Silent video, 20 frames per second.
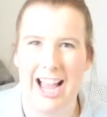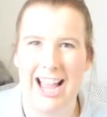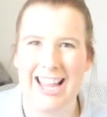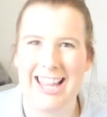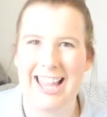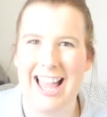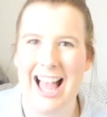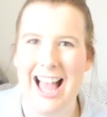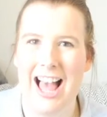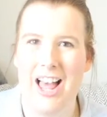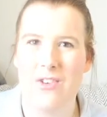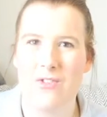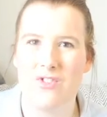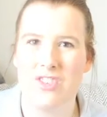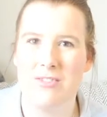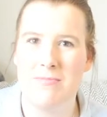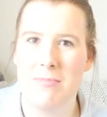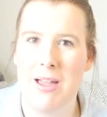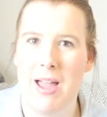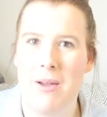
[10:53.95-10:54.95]
I can't
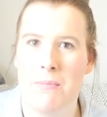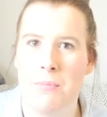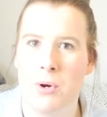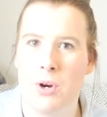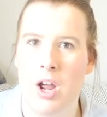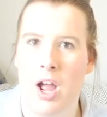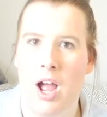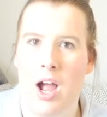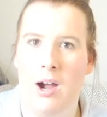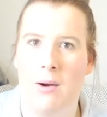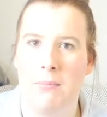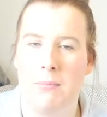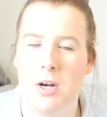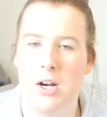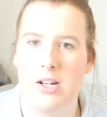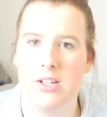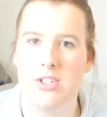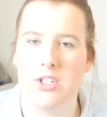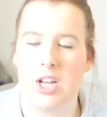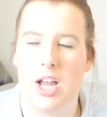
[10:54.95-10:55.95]
remember how
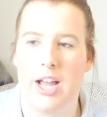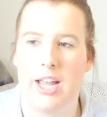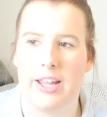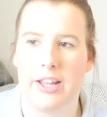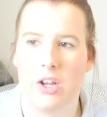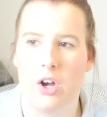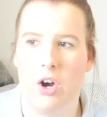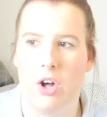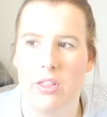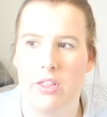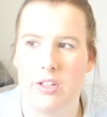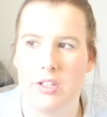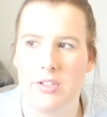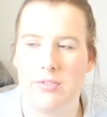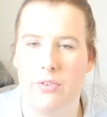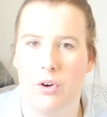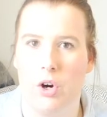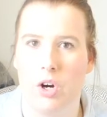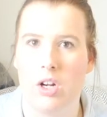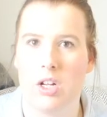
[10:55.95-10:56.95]
much I got this
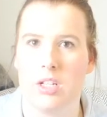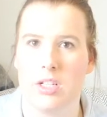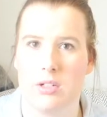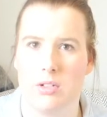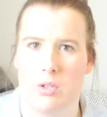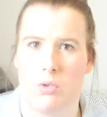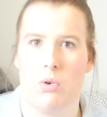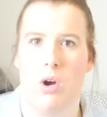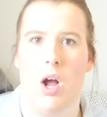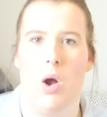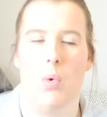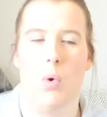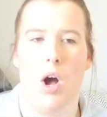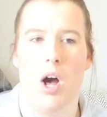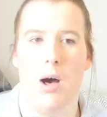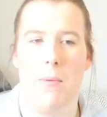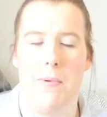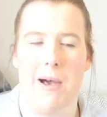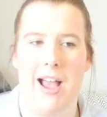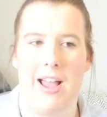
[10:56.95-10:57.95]
for because it was quite a
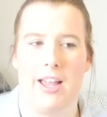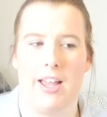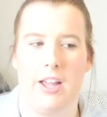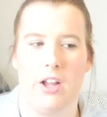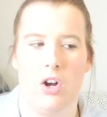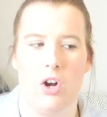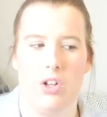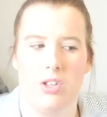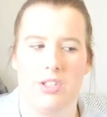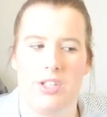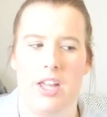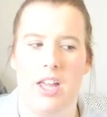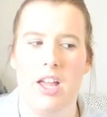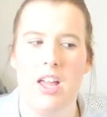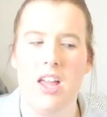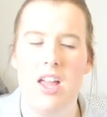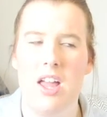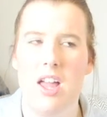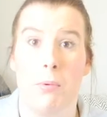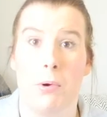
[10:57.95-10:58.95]
while back I got it,
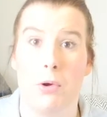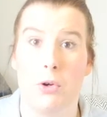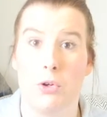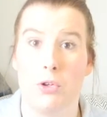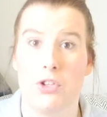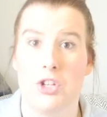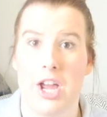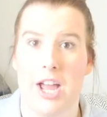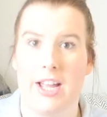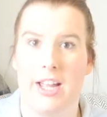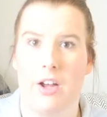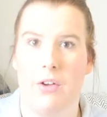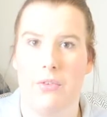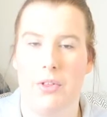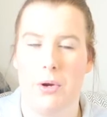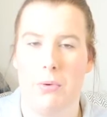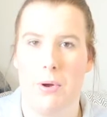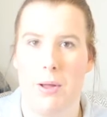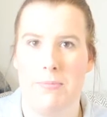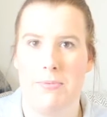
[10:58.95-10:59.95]
but go check out
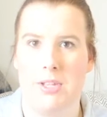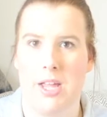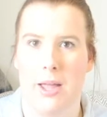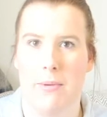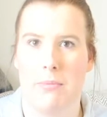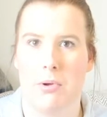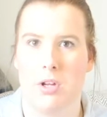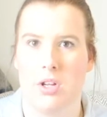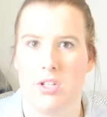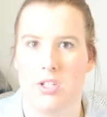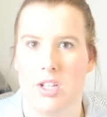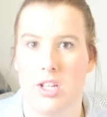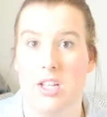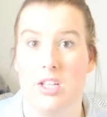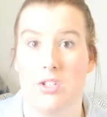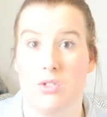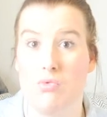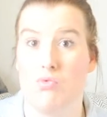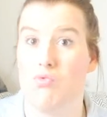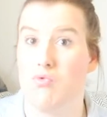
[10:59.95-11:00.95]
their website because it
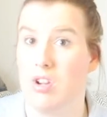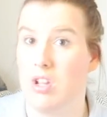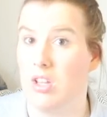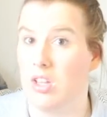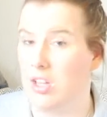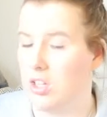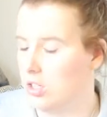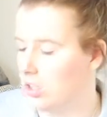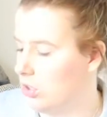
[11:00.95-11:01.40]
is really